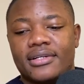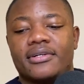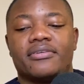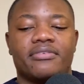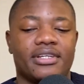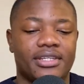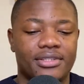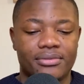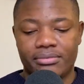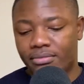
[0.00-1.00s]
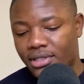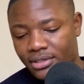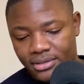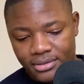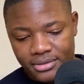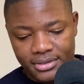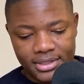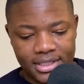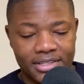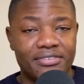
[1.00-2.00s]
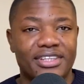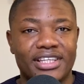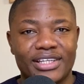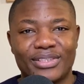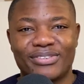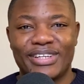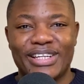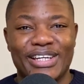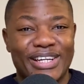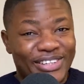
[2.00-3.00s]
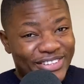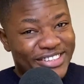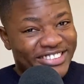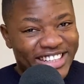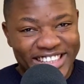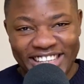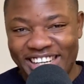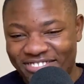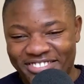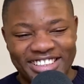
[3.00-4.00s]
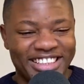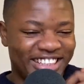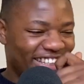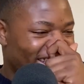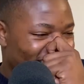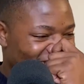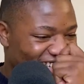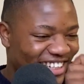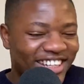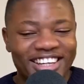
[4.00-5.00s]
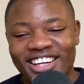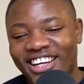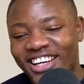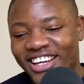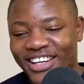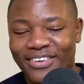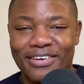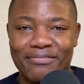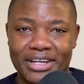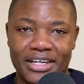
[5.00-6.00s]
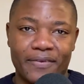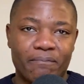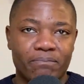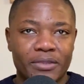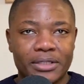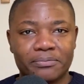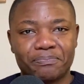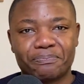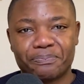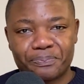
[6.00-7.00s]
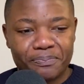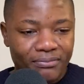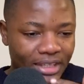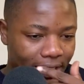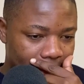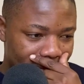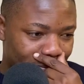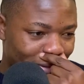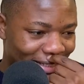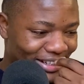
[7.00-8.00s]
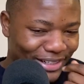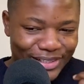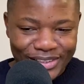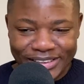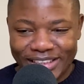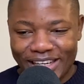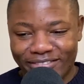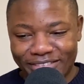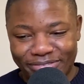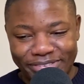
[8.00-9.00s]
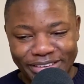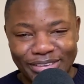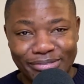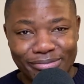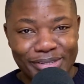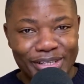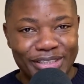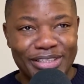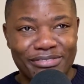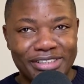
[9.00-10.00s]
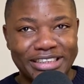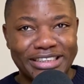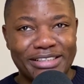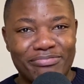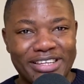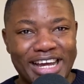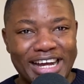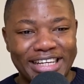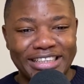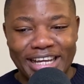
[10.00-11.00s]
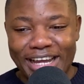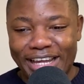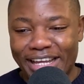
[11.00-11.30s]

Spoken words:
Ready to roll. Everything is ready. Are you ready? I'm ready. Anyway, man, it's been a long time. It feels weird to even sit behind a